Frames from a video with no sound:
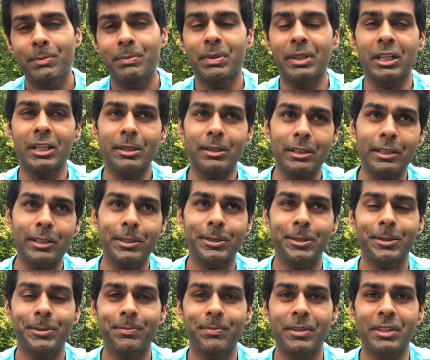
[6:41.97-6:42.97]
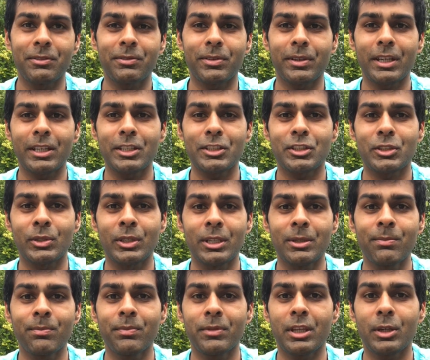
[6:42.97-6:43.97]
But in fairness to
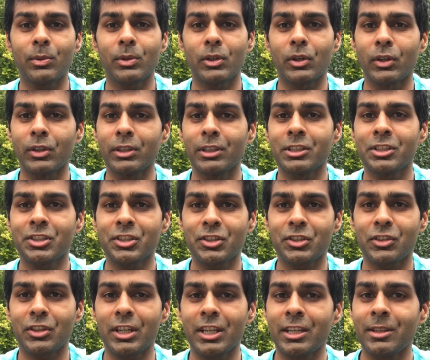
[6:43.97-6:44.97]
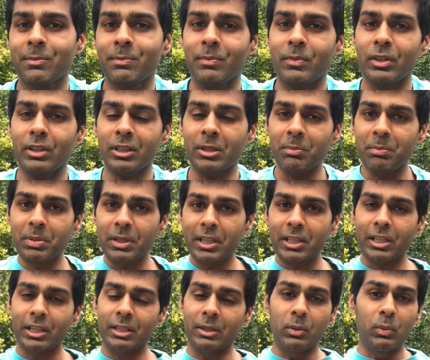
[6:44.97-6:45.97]
him, they were on the straight,
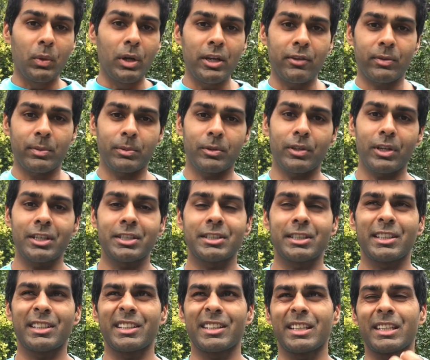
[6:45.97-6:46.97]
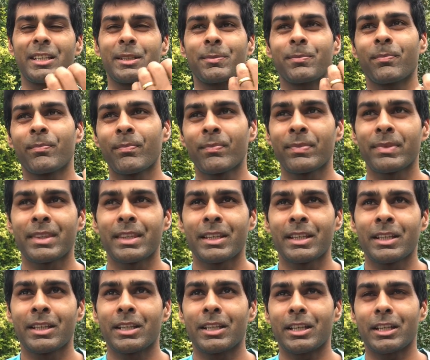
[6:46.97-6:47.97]
completely away from the racing line,
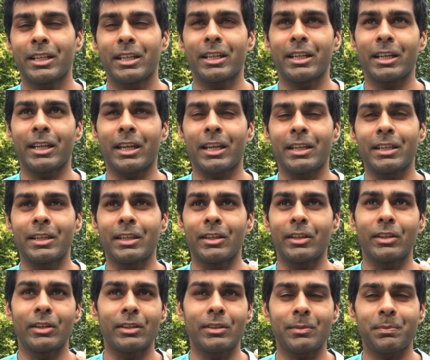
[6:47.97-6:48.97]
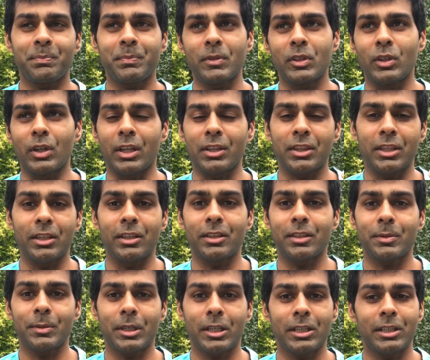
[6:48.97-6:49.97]
and you know, I
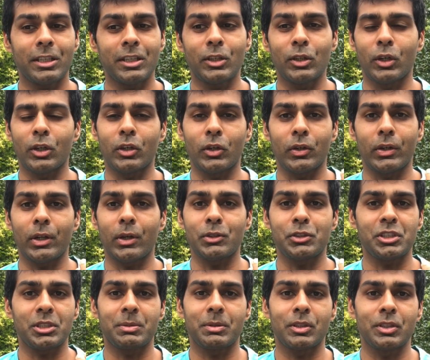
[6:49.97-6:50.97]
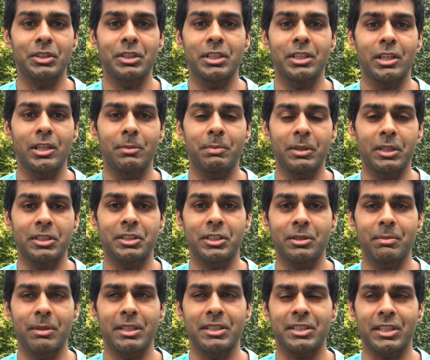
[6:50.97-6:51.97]
think he got caught out just because he did a
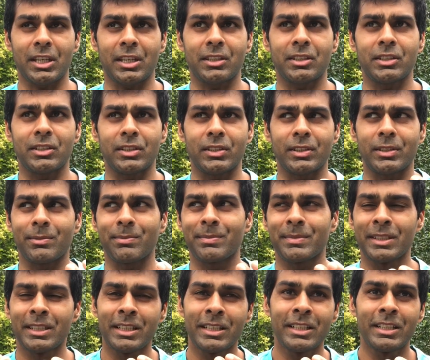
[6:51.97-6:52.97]
personal best sector, and